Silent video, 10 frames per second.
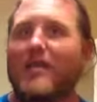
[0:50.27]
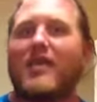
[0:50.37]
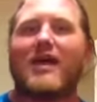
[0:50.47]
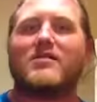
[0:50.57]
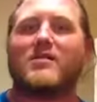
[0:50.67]

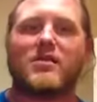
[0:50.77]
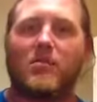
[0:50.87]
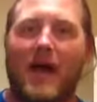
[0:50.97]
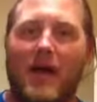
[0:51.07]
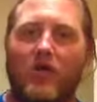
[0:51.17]
That doesn't
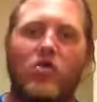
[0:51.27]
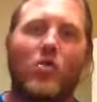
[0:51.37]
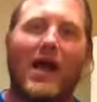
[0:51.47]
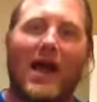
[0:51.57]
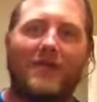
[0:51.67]
matter.
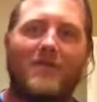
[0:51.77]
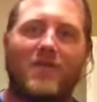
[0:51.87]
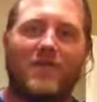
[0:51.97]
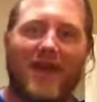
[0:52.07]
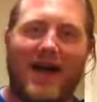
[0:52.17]
You have to
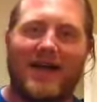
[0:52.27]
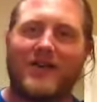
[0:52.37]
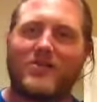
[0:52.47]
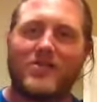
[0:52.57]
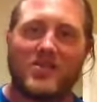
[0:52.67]

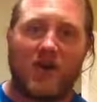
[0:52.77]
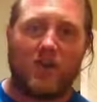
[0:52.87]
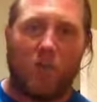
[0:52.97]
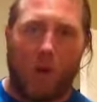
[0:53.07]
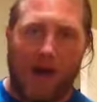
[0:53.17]
find
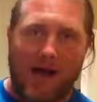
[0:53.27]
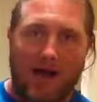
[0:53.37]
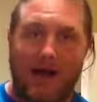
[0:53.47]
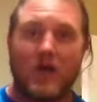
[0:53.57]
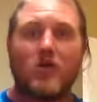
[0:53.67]
some
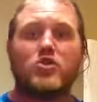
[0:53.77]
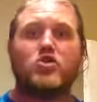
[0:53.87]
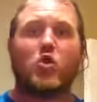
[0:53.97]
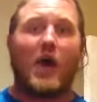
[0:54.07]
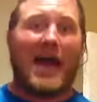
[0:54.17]
way
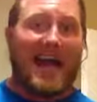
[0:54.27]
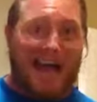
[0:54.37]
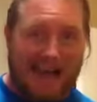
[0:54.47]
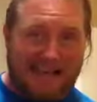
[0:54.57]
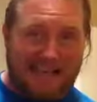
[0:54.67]
to
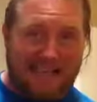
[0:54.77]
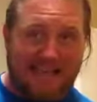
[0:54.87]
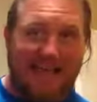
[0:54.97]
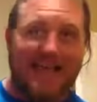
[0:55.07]
act